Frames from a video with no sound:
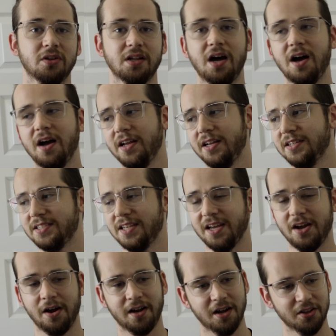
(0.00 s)
lie and say
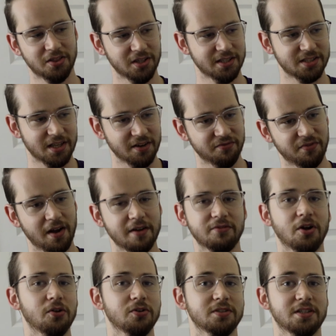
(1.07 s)
I got this at
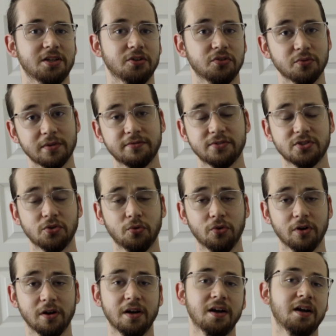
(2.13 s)
$5 at a thrift store